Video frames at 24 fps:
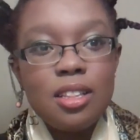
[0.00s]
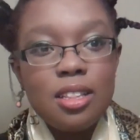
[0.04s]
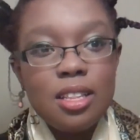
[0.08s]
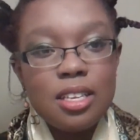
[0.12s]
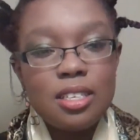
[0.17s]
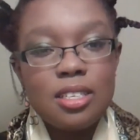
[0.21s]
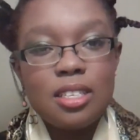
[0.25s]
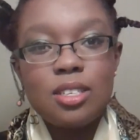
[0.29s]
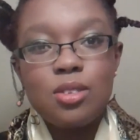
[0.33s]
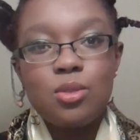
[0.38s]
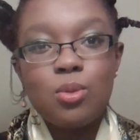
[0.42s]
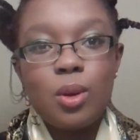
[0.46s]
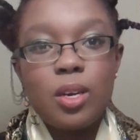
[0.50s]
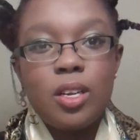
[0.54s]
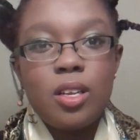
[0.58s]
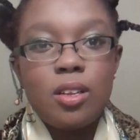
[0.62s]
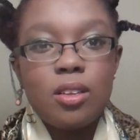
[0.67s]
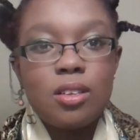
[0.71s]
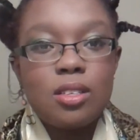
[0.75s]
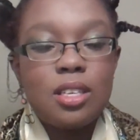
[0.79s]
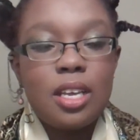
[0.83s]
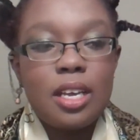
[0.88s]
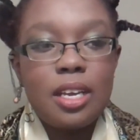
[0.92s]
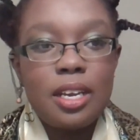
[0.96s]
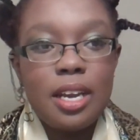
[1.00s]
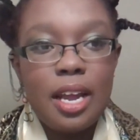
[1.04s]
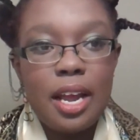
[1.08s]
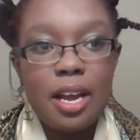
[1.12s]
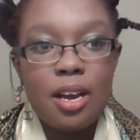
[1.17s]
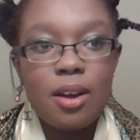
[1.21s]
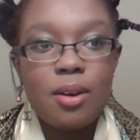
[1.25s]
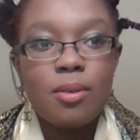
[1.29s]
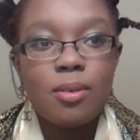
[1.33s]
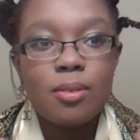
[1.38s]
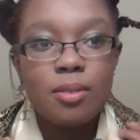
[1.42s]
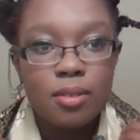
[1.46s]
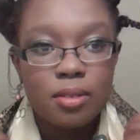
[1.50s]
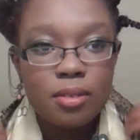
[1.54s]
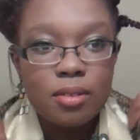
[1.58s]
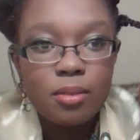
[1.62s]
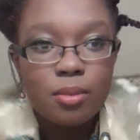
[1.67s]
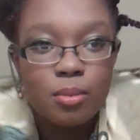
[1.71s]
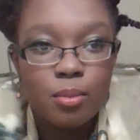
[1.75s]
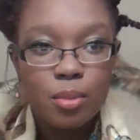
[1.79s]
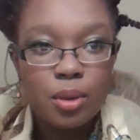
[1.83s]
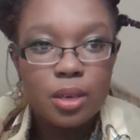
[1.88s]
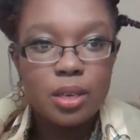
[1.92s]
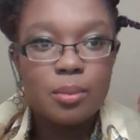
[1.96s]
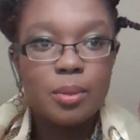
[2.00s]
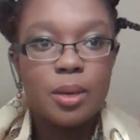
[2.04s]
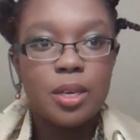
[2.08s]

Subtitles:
this is what it looks like now, pretty